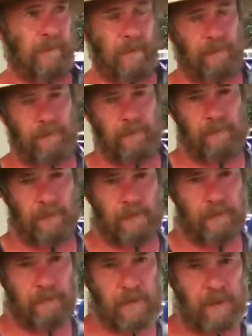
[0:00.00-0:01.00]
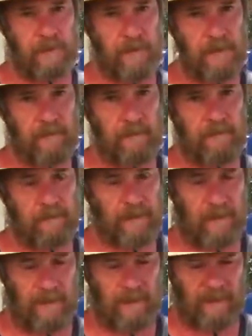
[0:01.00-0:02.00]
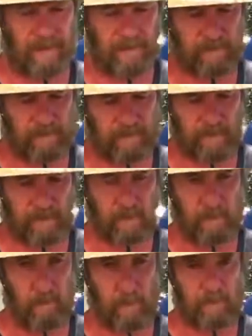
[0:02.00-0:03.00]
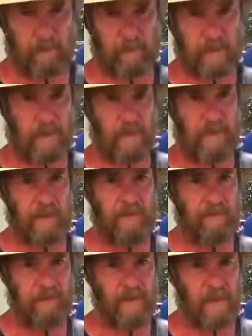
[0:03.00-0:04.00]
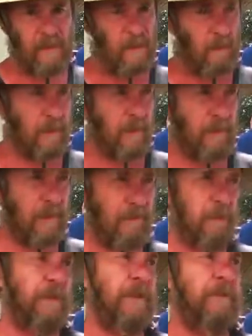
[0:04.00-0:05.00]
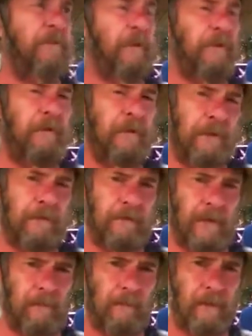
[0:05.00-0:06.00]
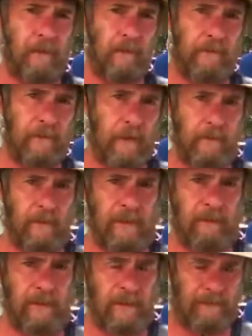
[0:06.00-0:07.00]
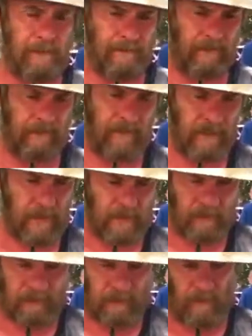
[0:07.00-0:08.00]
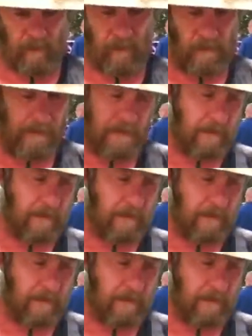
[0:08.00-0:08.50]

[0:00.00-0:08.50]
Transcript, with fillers: citizens need to stand up and let their voices be heard when our government is doing things that we don't agree with. So I